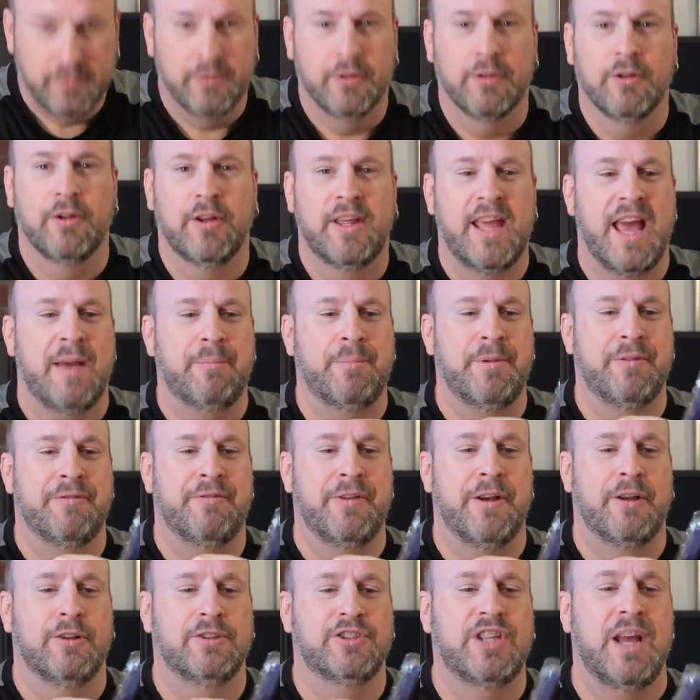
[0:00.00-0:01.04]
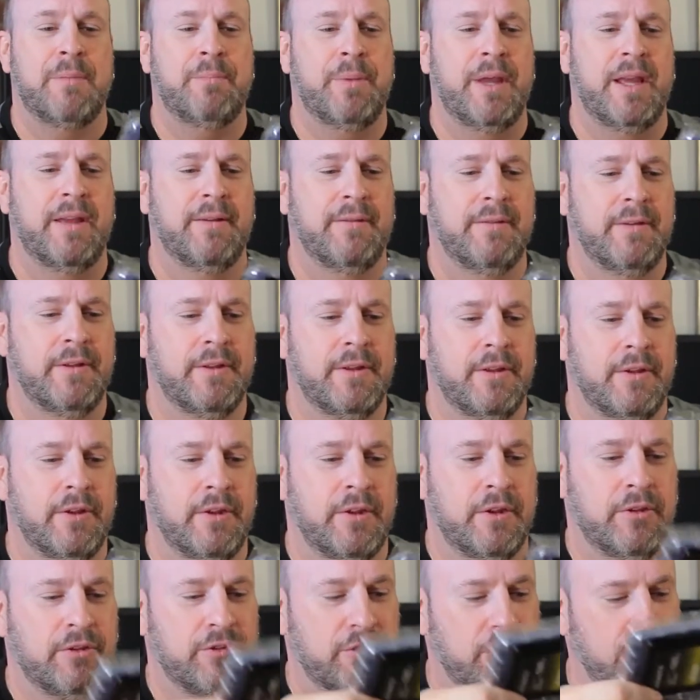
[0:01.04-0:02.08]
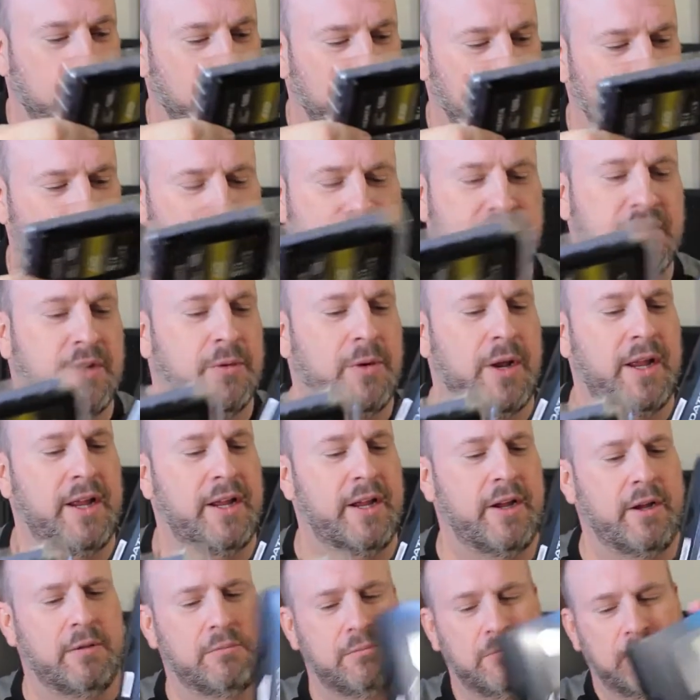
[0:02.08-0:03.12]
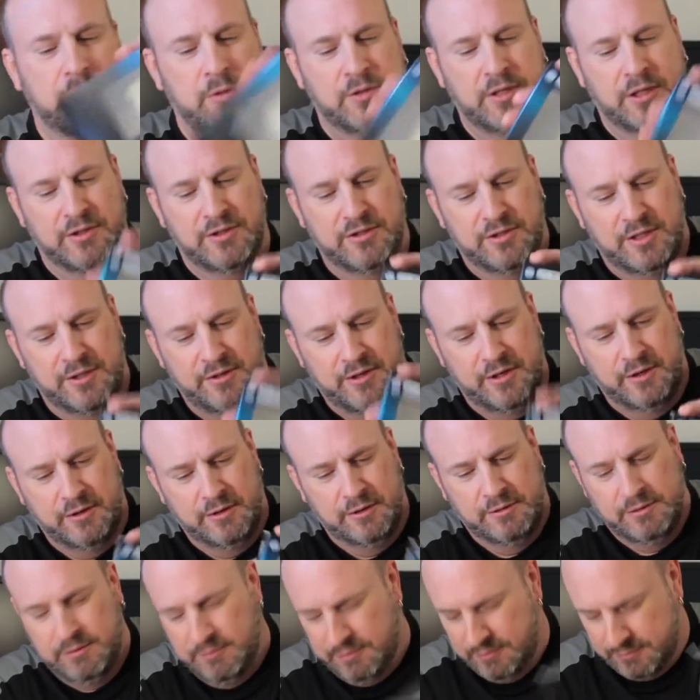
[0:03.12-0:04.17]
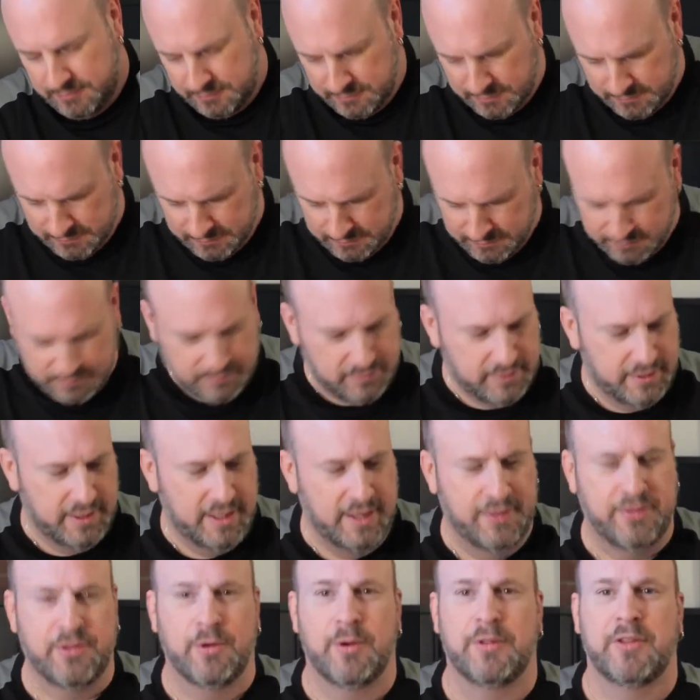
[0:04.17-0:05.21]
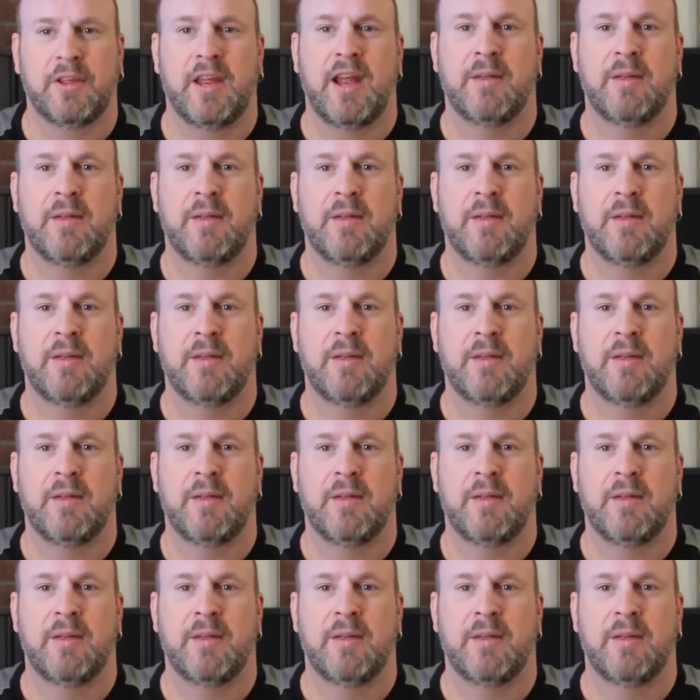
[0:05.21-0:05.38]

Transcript: little cappy fell, chappy. So this is it right here. What else is in there? Yeah, throw it at the